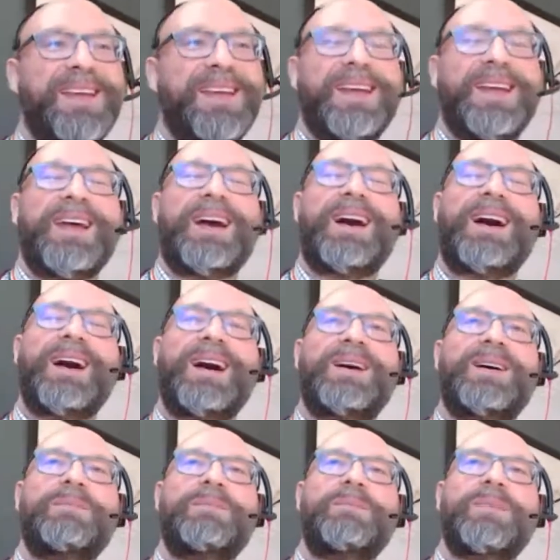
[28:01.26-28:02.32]

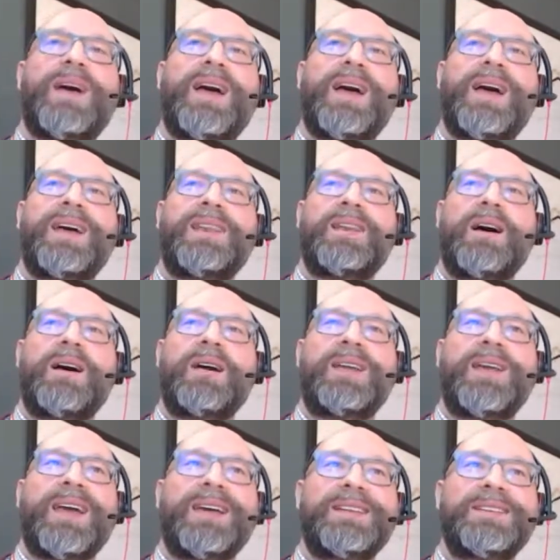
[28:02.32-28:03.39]
And I
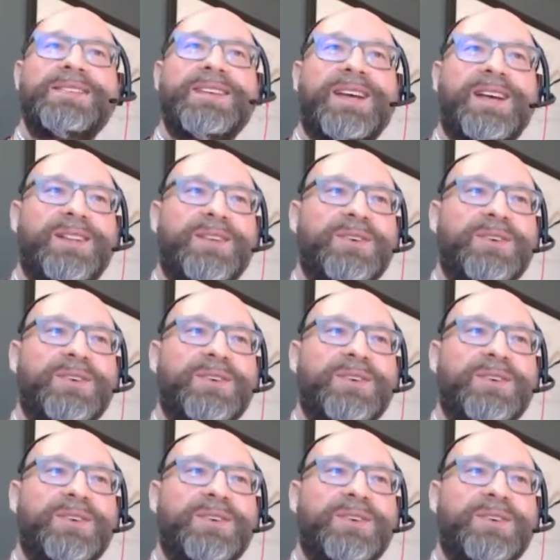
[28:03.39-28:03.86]
can tell those